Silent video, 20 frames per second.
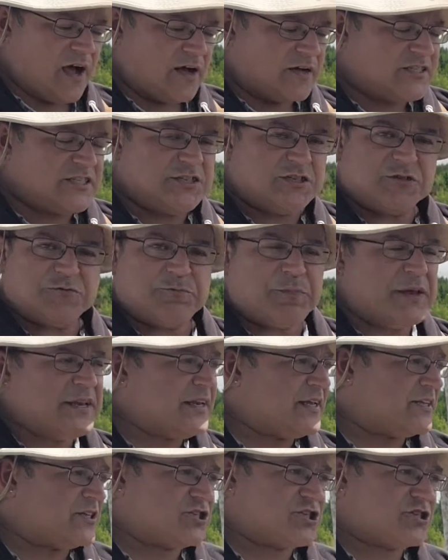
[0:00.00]

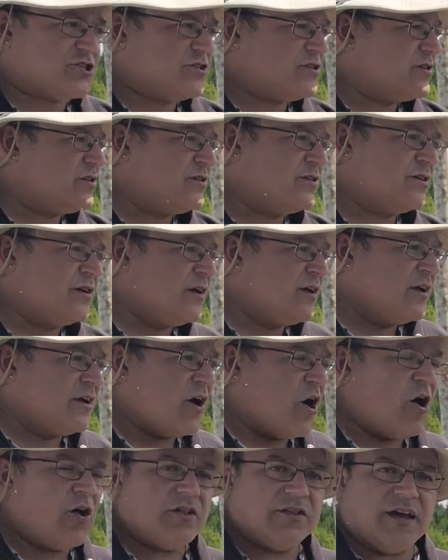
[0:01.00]
spinach,
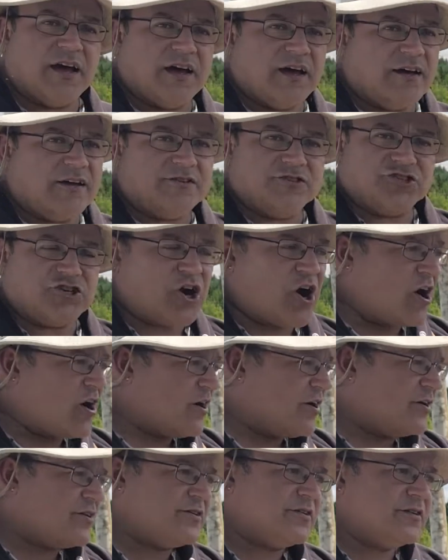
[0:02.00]
all
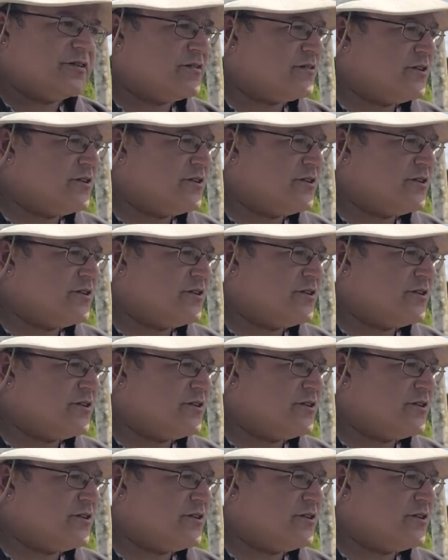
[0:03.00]
chard,